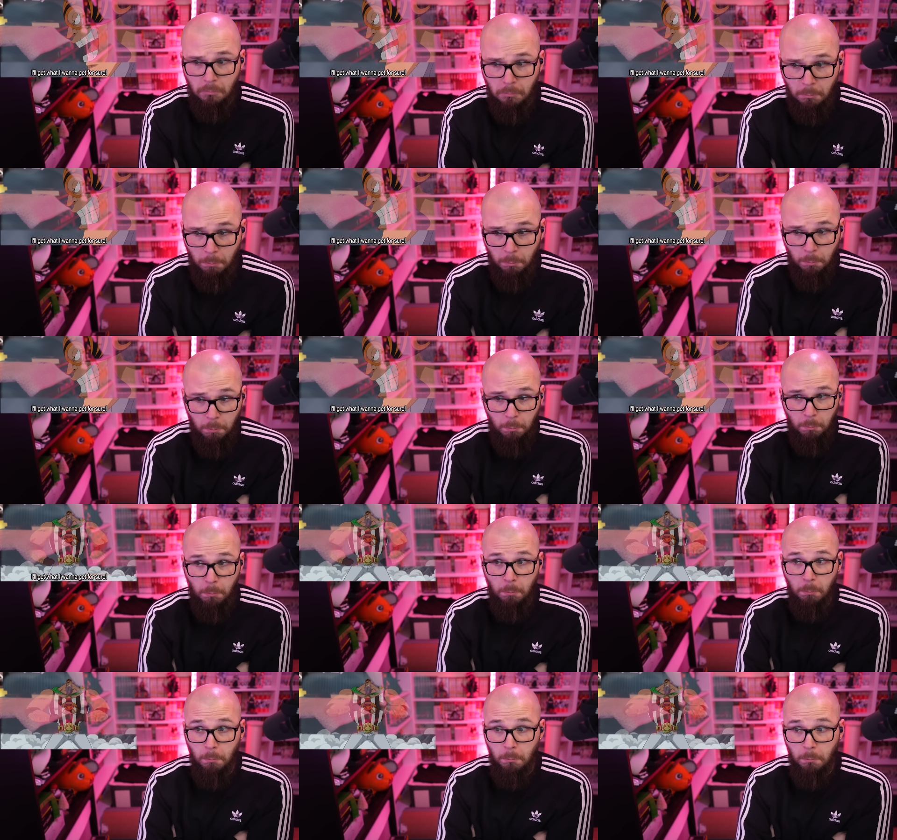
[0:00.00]

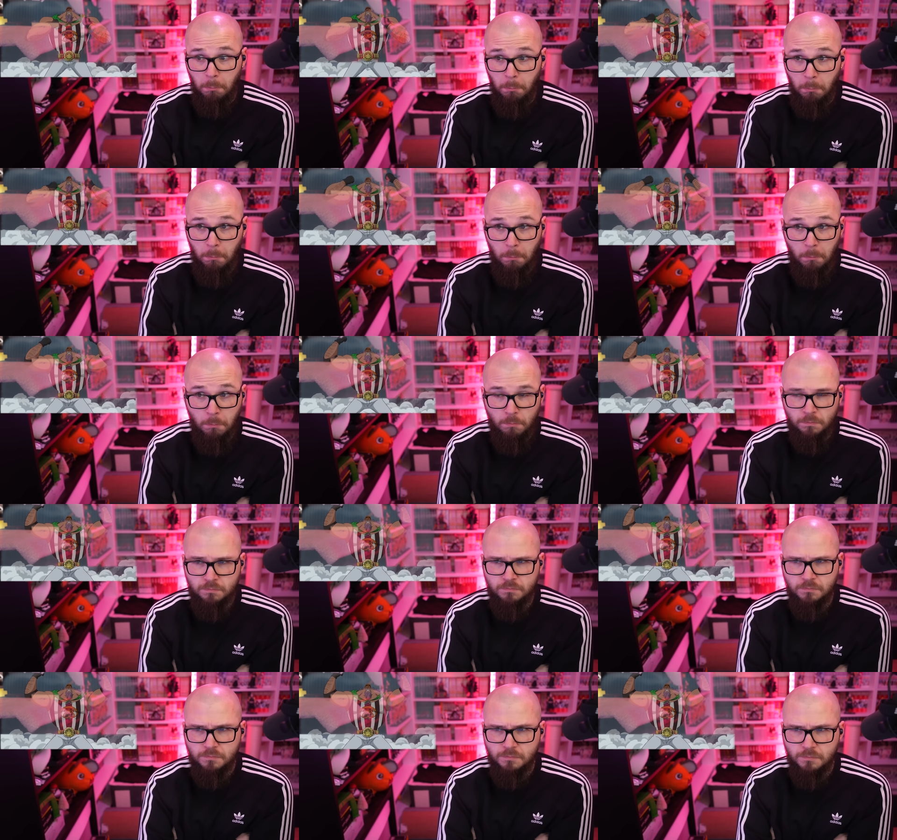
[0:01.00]

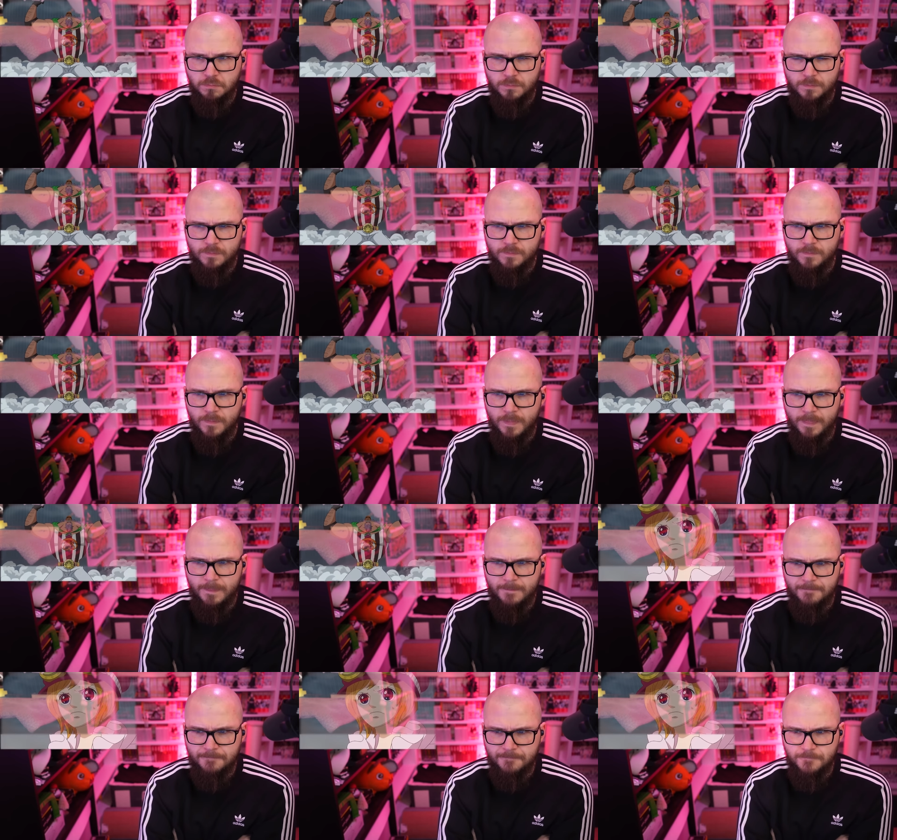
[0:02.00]

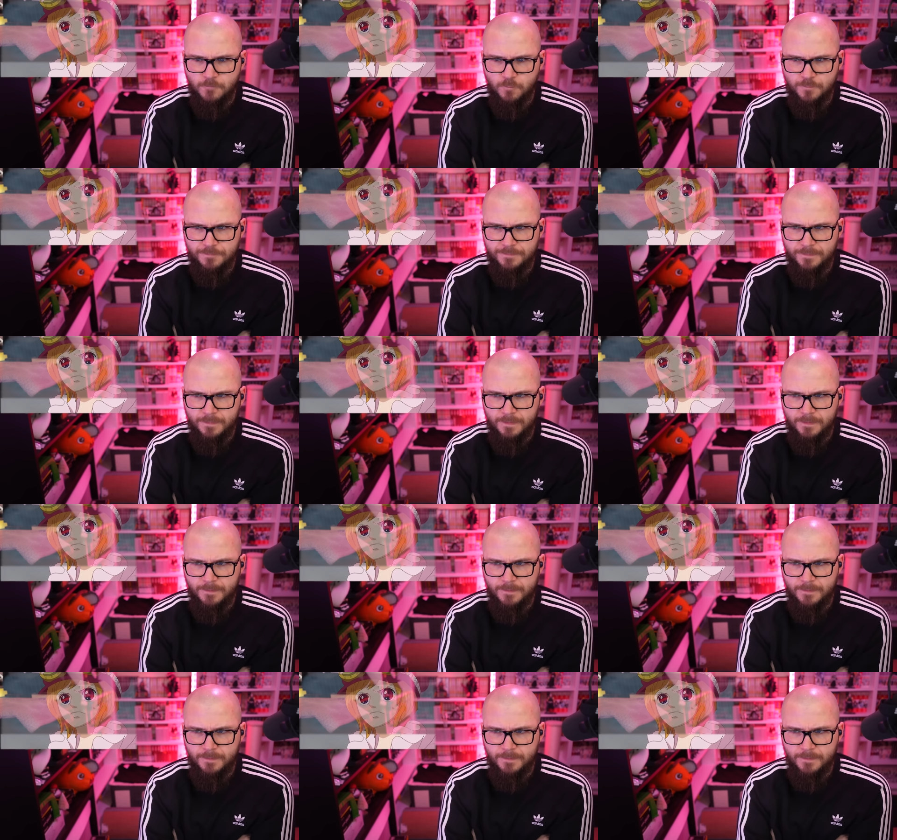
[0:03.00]
[no speech]